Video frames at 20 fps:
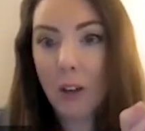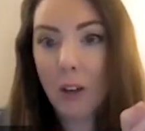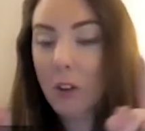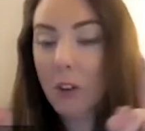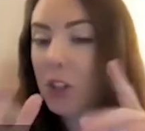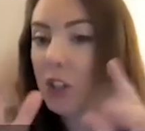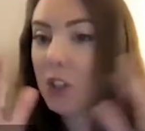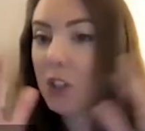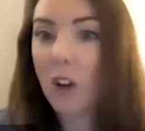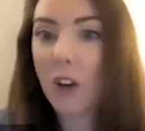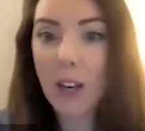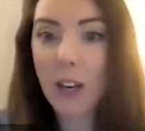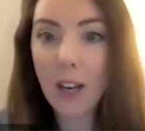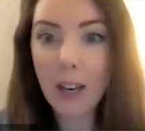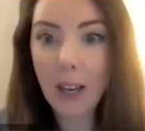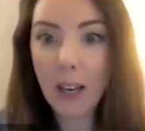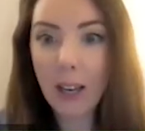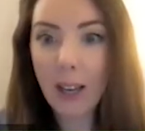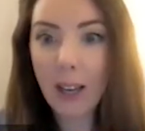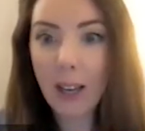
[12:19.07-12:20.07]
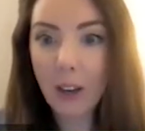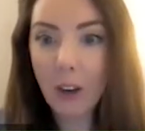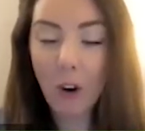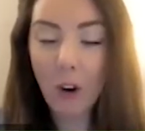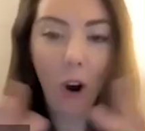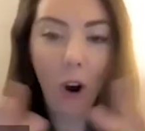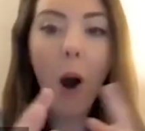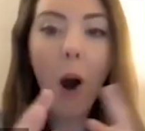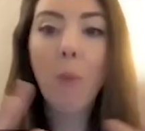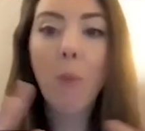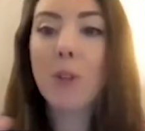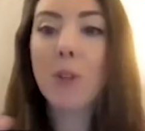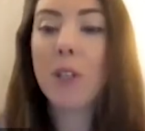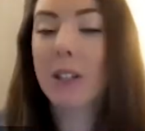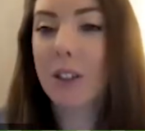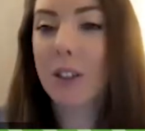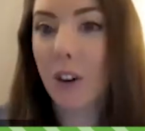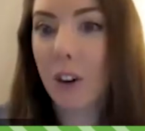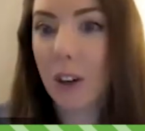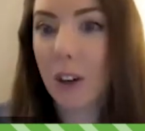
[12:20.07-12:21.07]
Suddenly your options
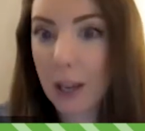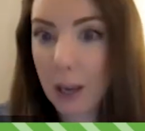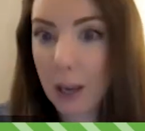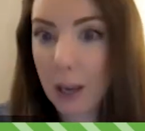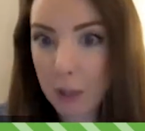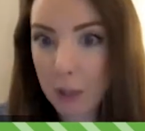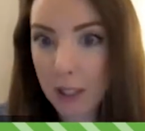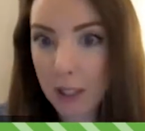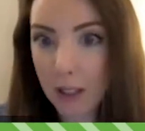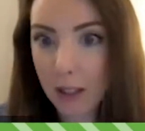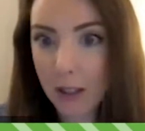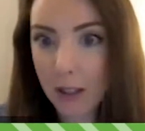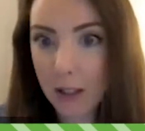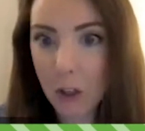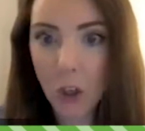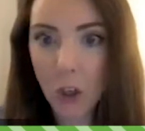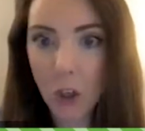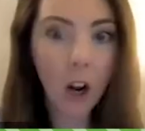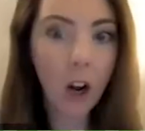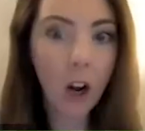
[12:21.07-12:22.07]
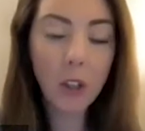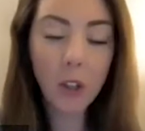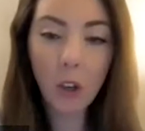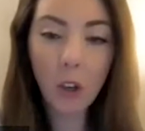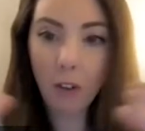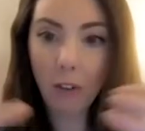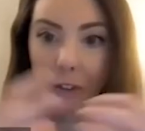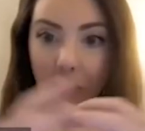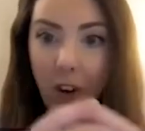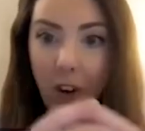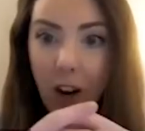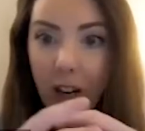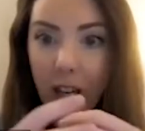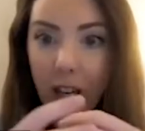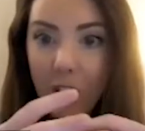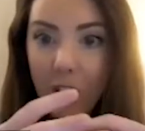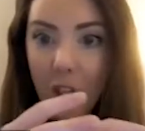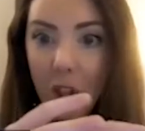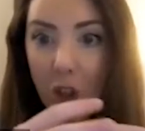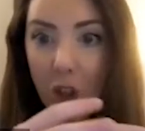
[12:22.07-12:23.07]
are unlimited. You're not
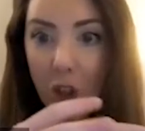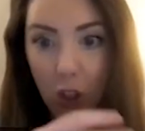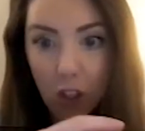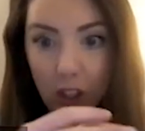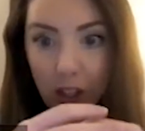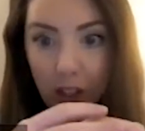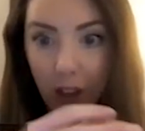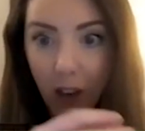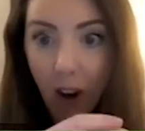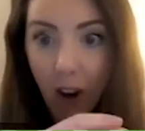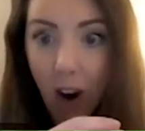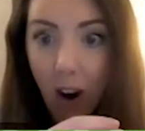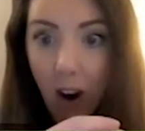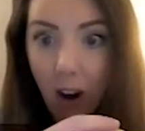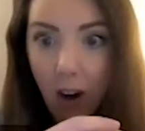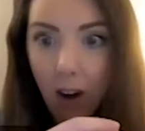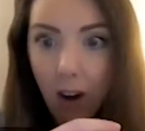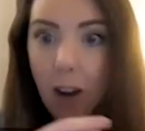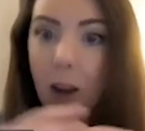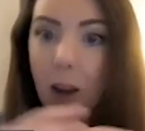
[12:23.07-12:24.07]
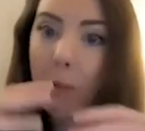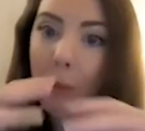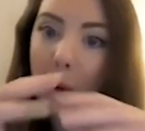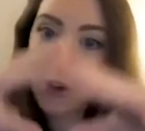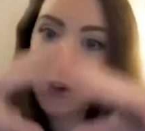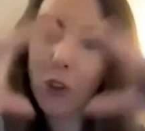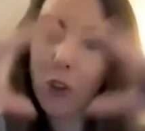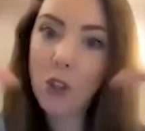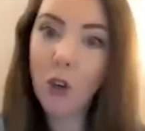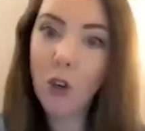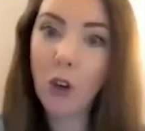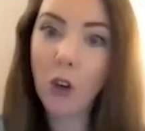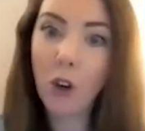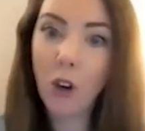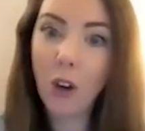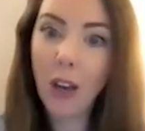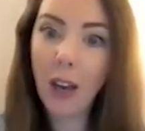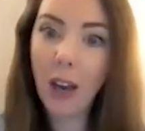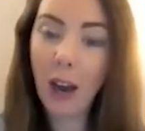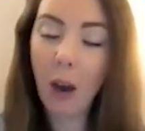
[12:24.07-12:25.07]
confined to just the car, because you're
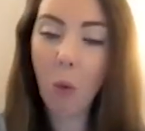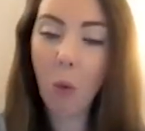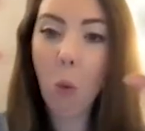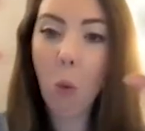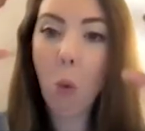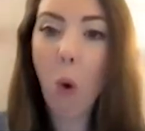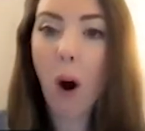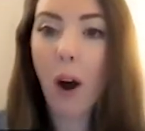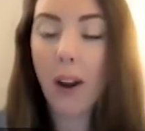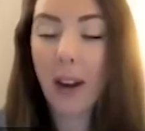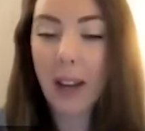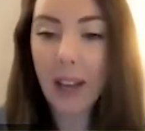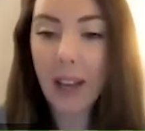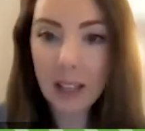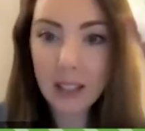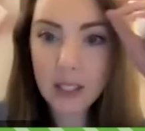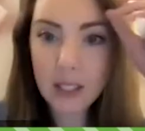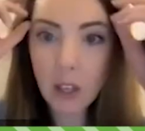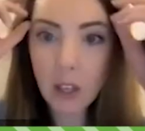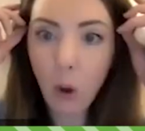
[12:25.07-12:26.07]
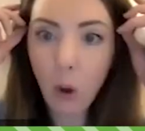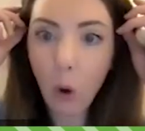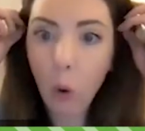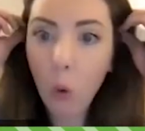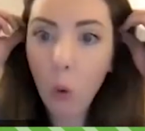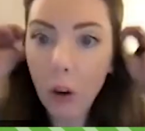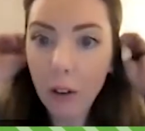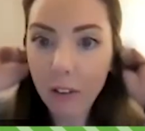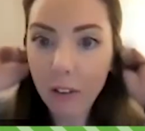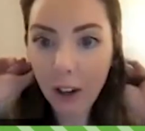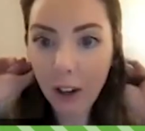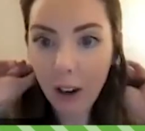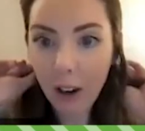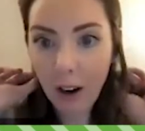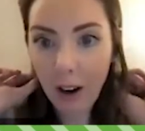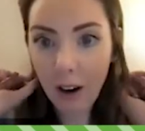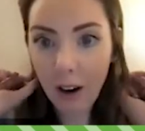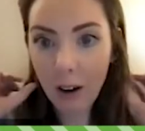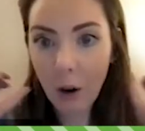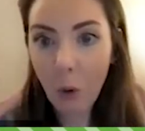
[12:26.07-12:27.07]
looking at what is the goal of a
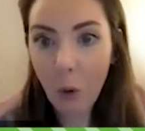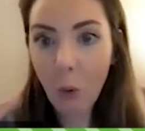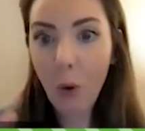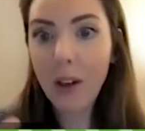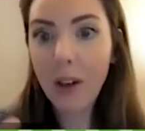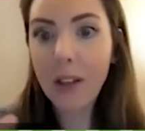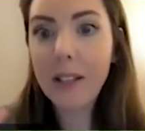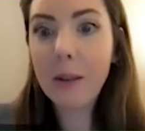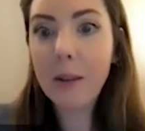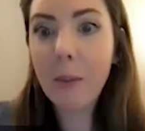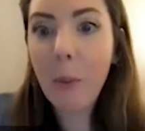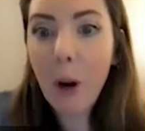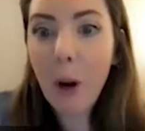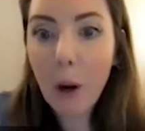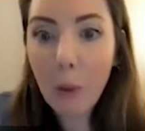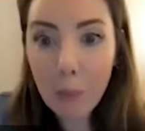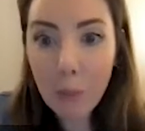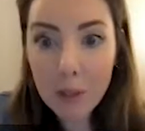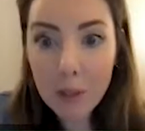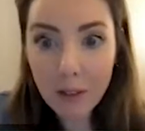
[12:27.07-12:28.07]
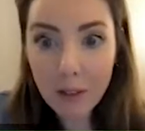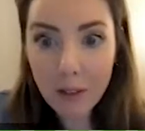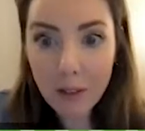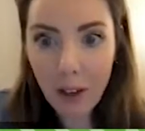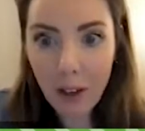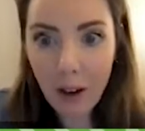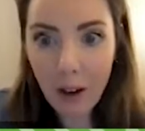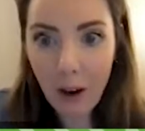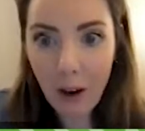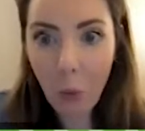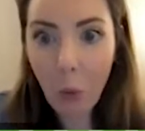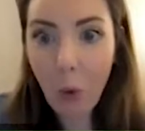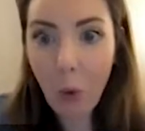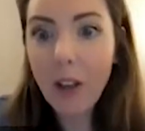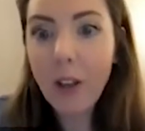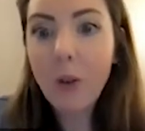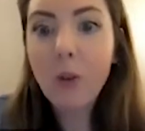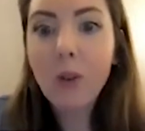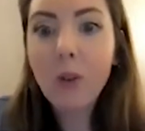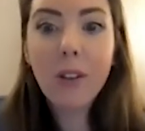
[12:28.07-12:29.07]
car? What is the purpose of a car? What are
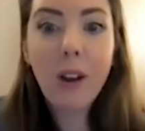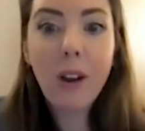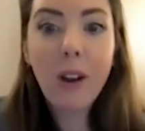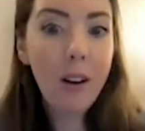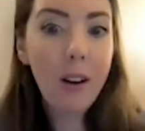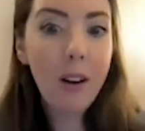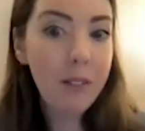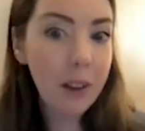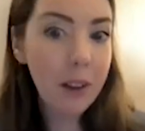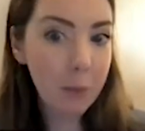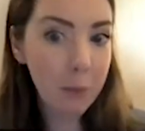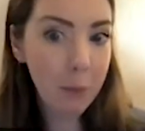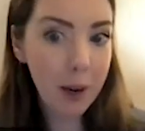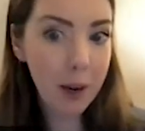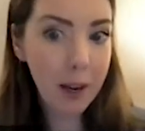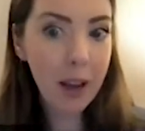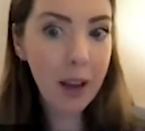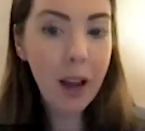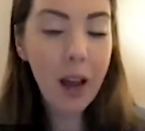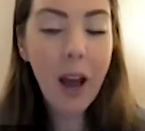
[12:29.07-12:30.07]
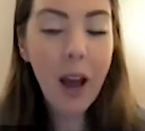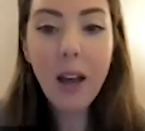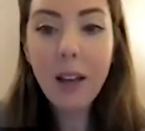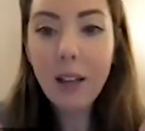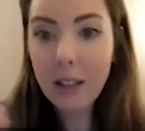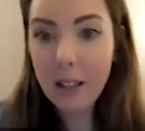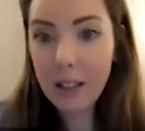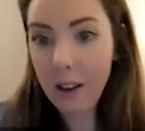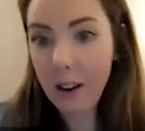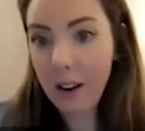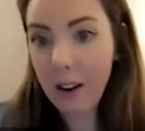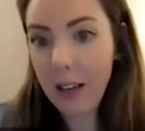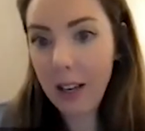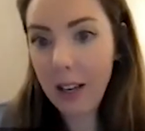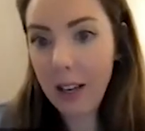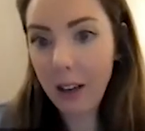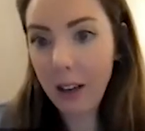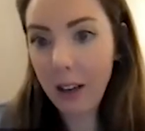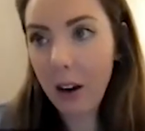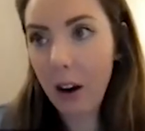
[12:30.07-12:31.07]
you solving by designing
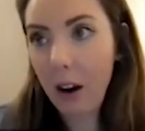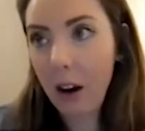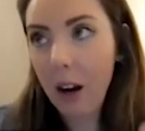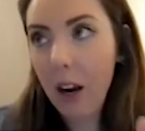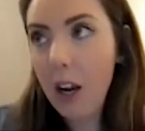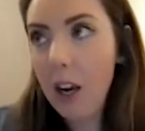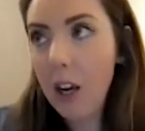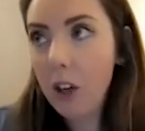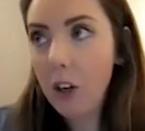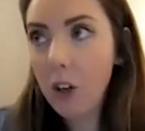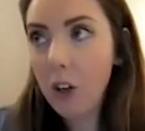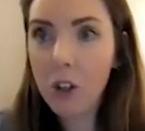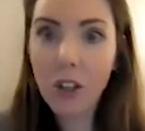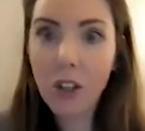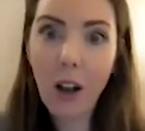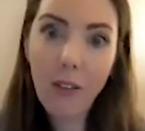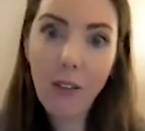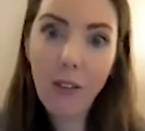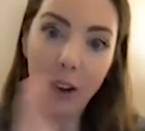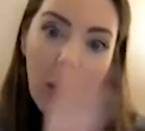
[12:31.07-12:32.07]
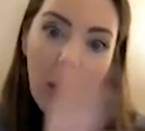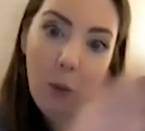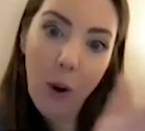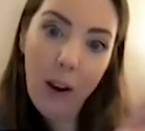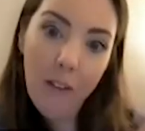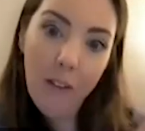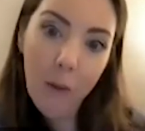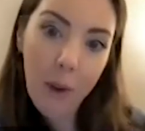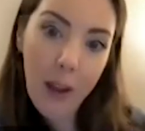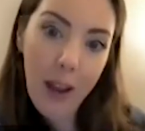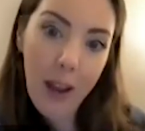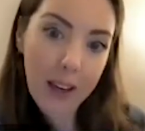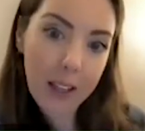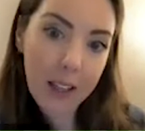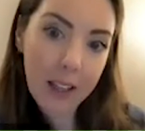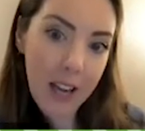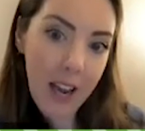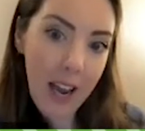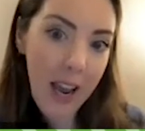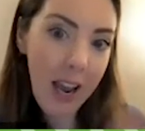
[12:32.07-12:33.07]
a car? You're solving a way from getting
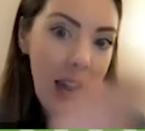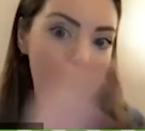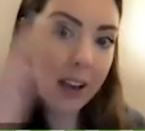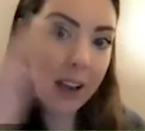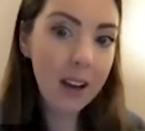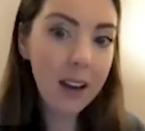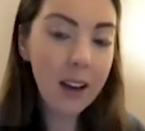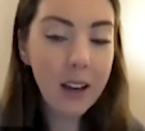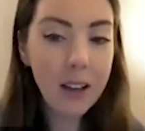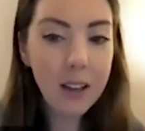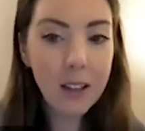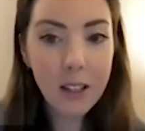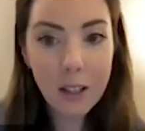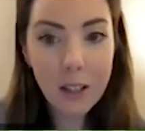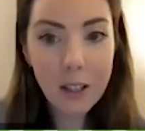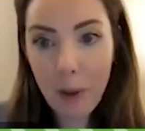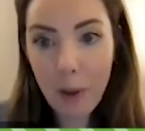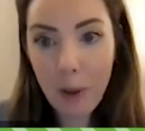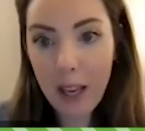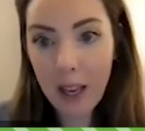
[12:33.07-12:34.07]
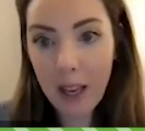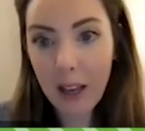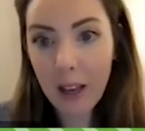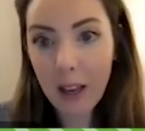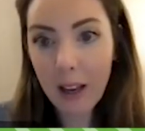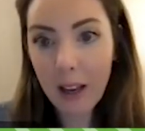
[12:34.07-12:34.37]
to A to B.